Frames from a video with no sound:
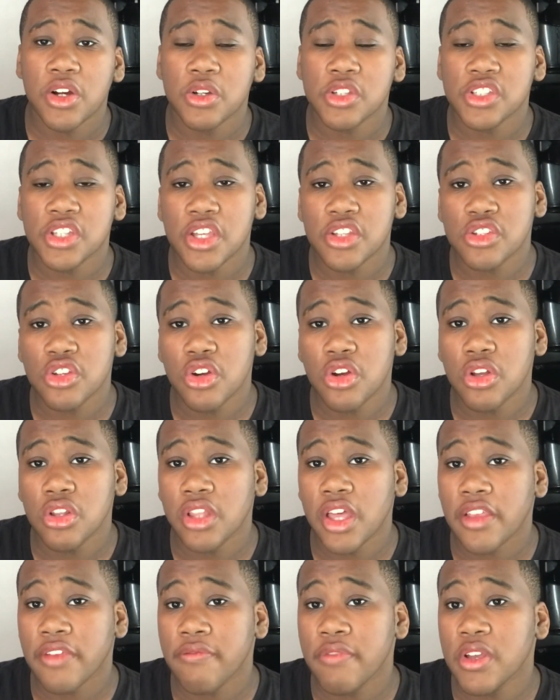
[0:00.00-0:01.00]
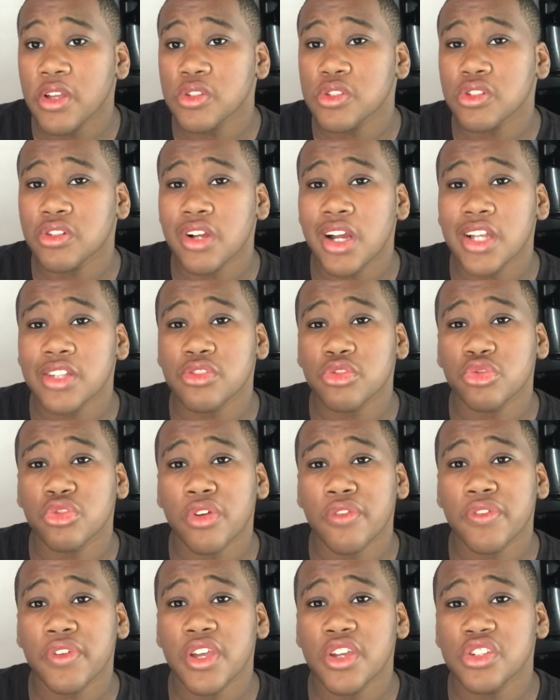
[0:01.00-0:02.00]
Stay tuned, like the video, subscribe to the
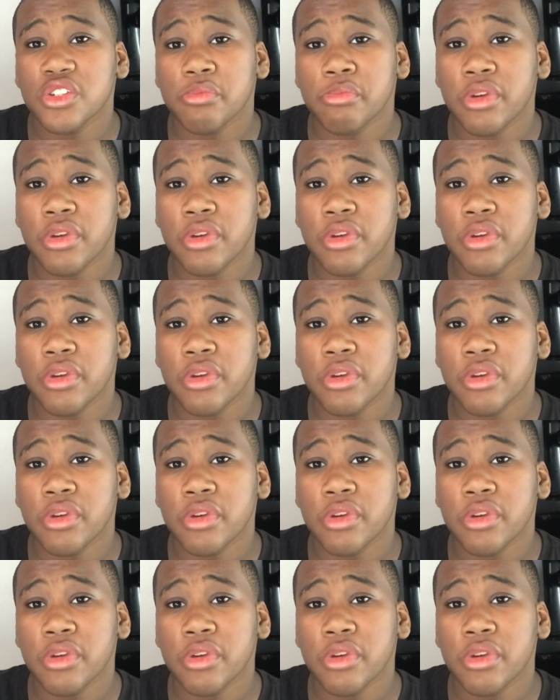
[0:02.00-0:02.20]
notification